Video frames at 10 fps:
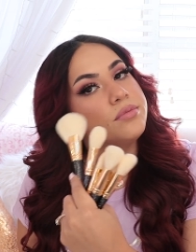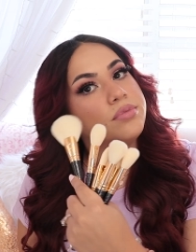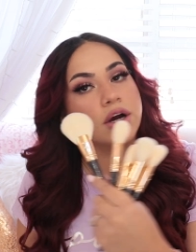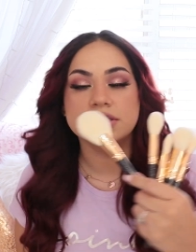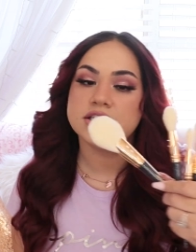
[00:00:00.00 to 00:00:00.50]

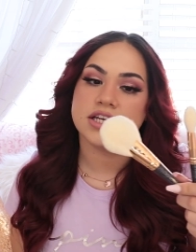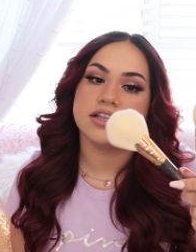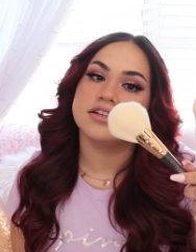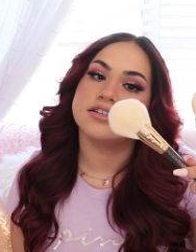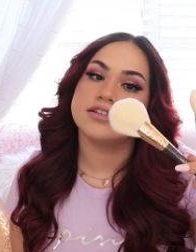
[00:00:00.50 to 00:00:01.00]

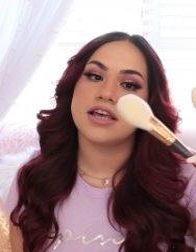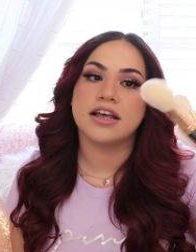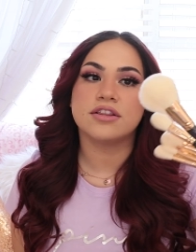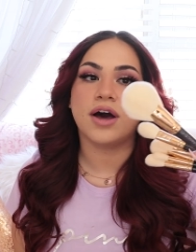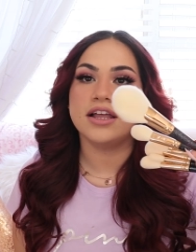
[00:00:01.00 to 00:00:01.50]
bronzing. This is
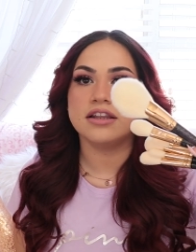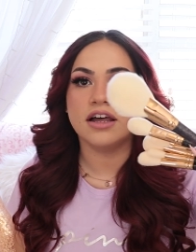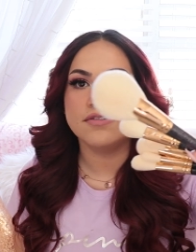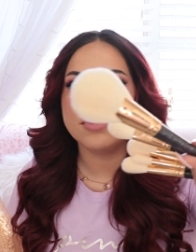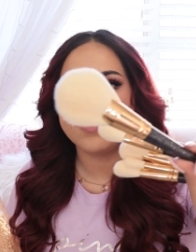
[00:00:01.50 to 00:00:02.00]
like, the, I
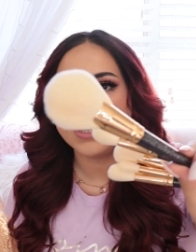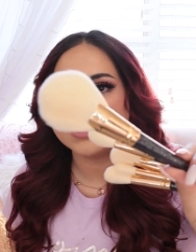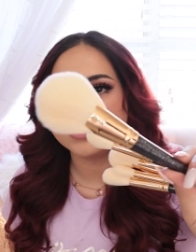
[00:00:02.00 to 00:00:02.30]
love the way